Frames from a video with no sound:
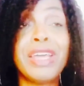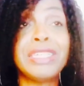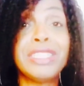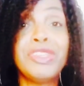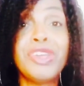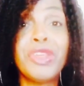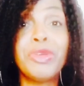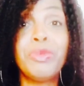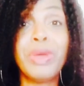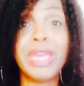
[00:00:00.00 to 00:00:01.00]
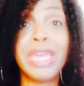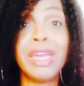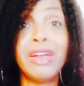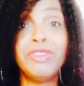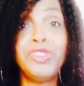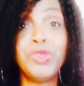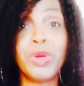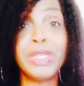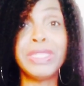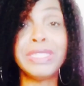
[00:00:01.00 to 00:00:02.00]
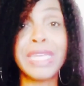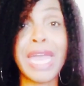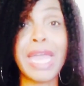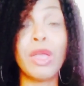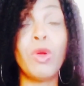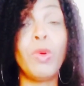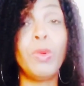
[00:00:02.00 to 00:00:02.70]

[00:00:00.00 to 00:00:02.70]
that's another way of joining SAG.